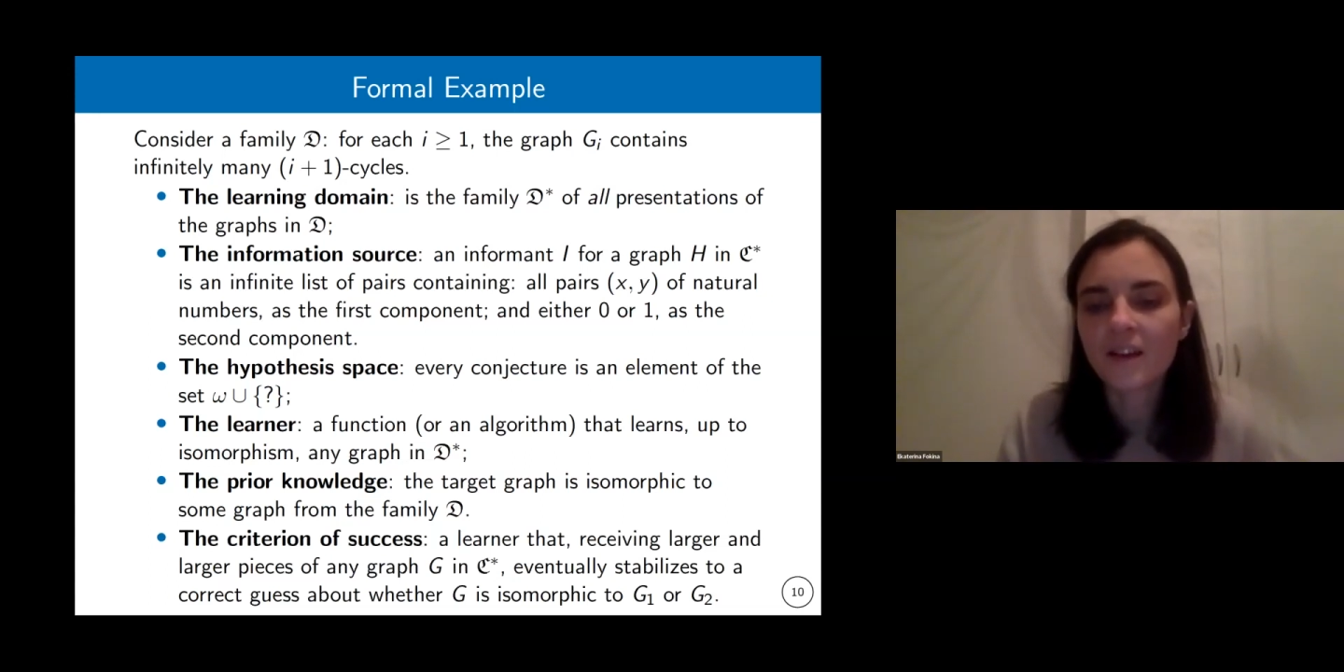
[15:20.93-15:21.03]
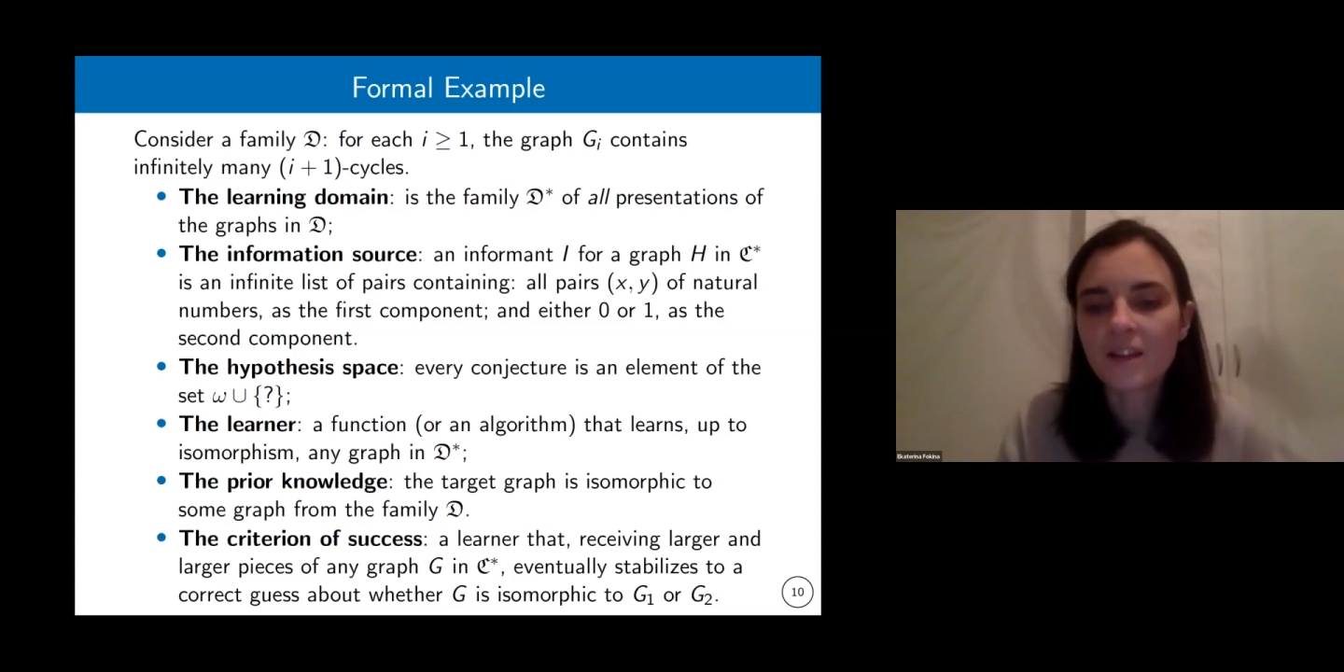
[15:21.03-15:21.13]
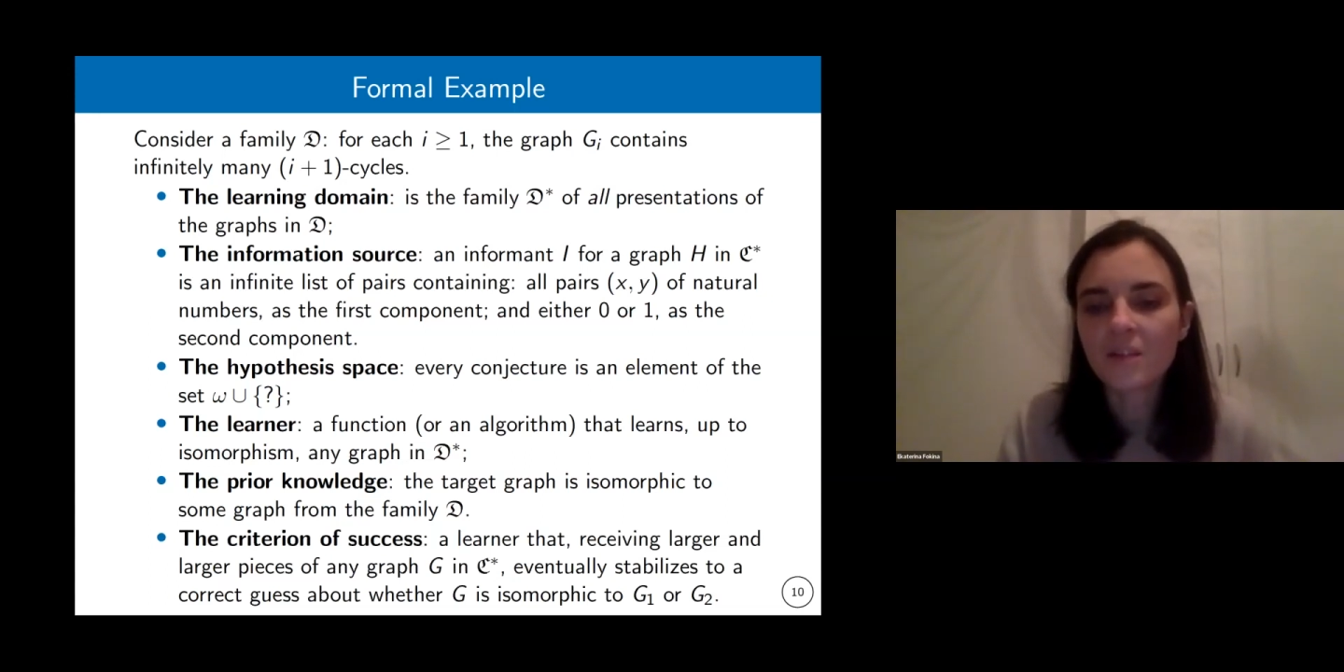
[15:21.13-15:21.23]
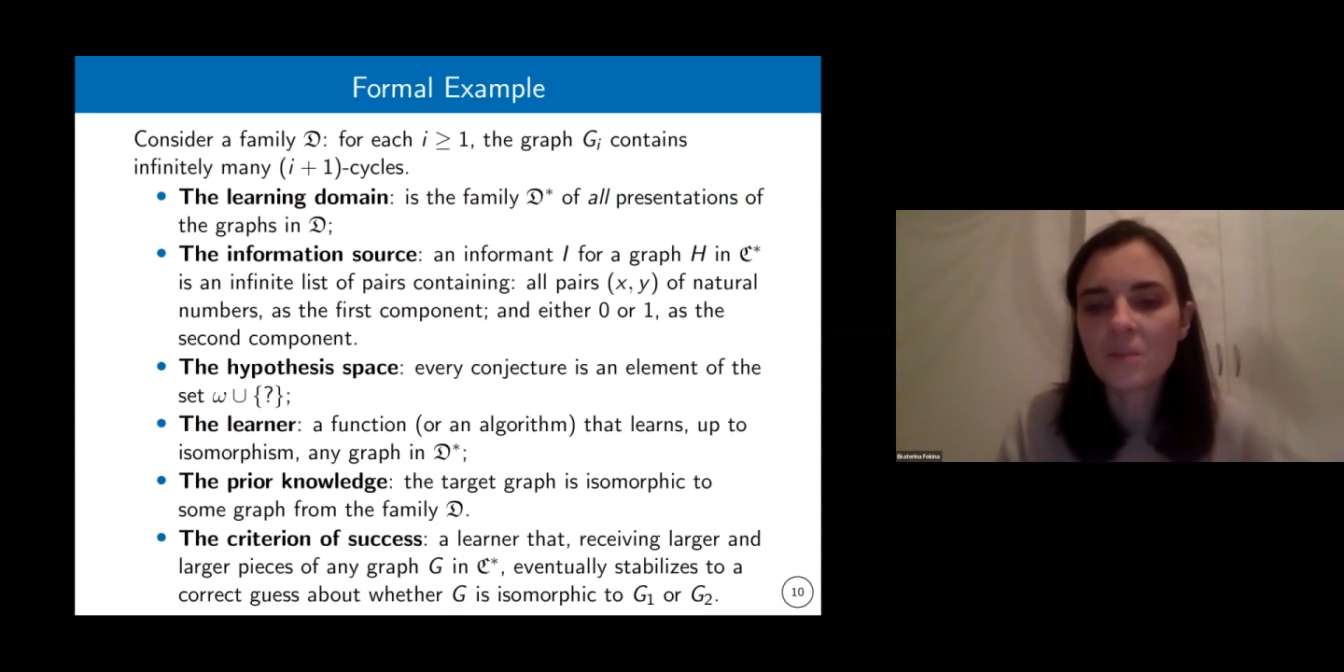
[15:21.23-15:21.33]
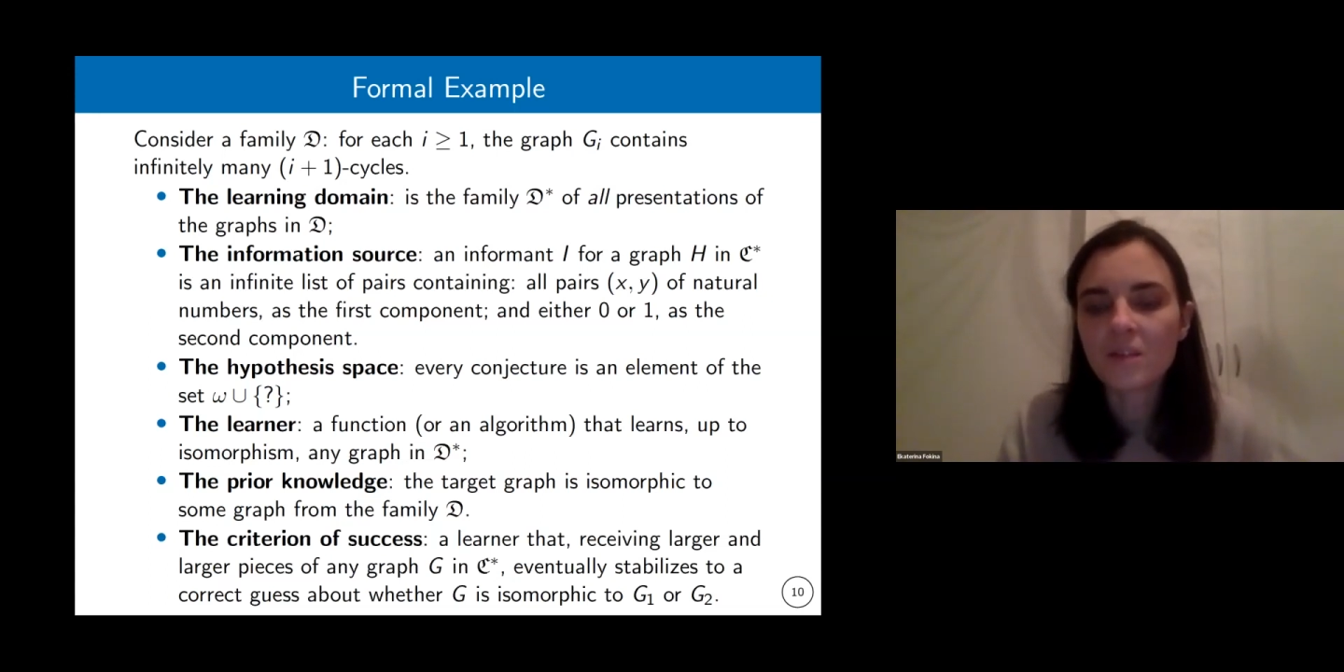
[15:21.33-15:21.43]

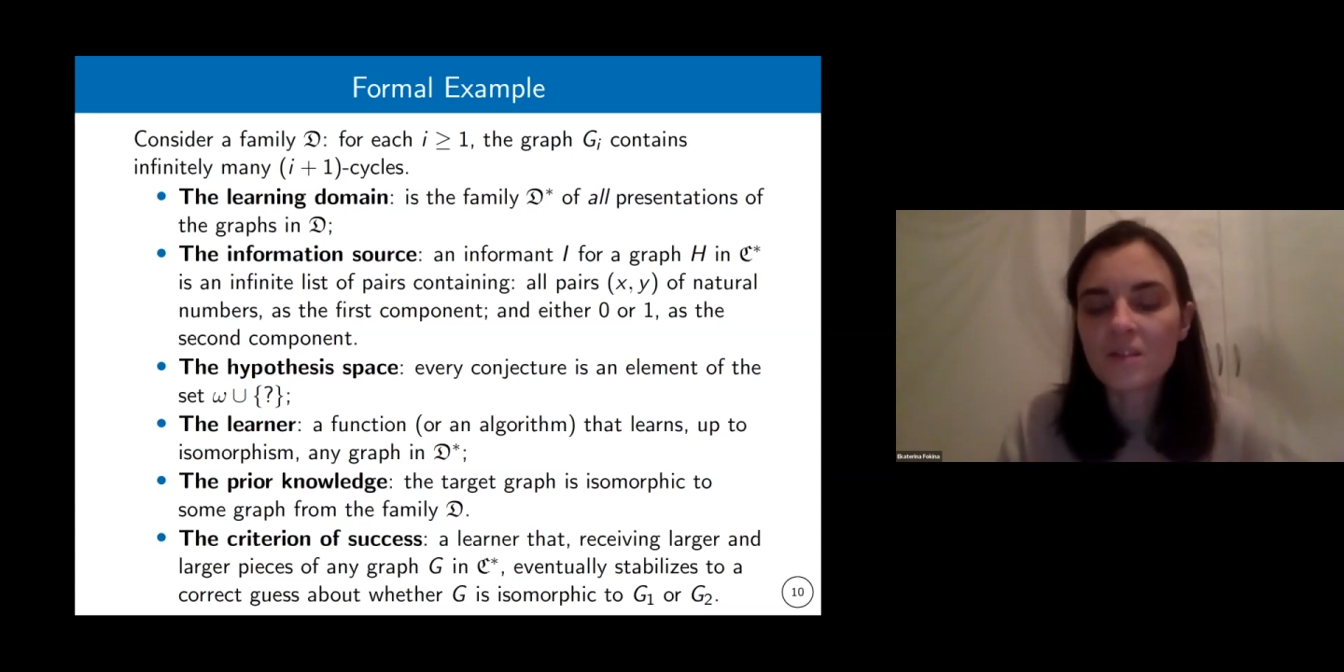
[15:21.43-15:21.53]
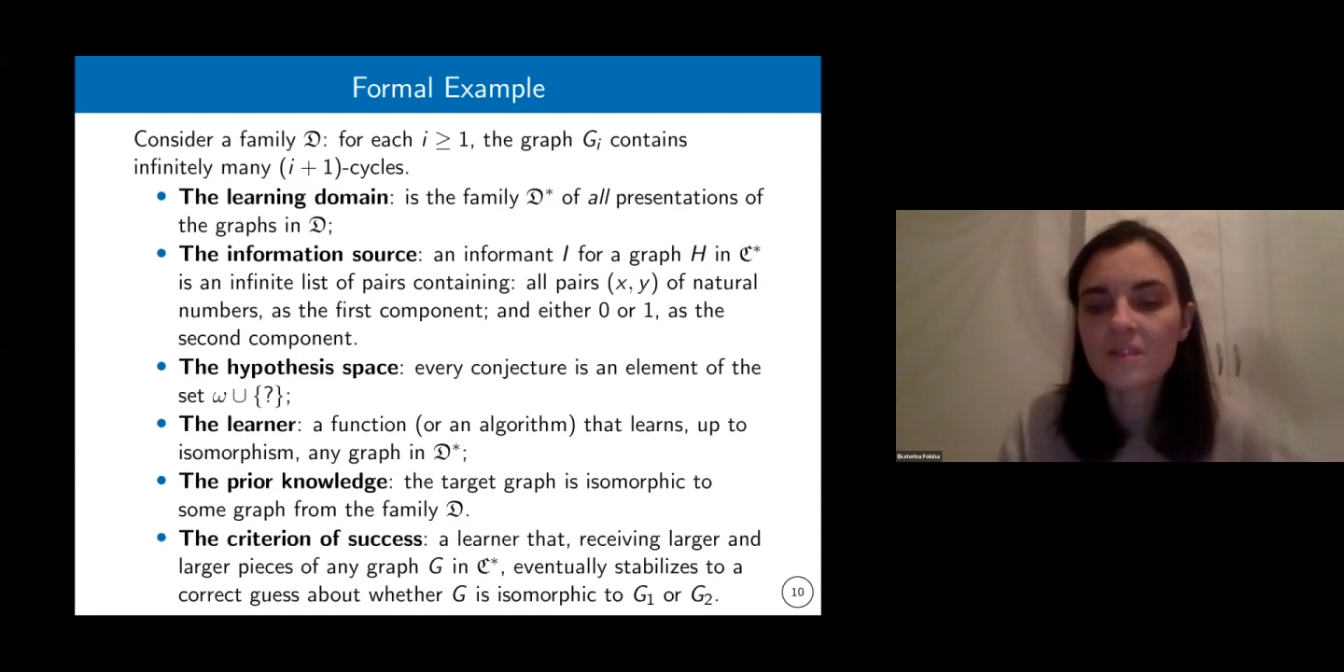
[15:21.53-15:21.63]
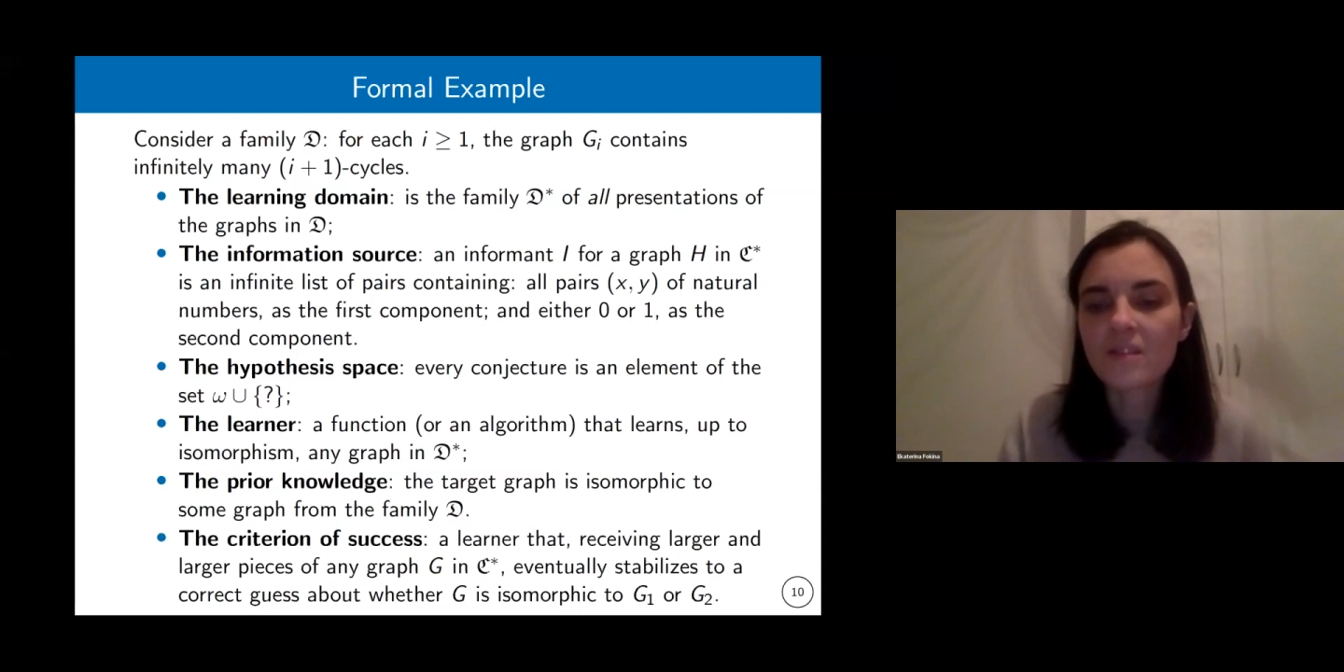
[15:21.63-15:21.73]
It means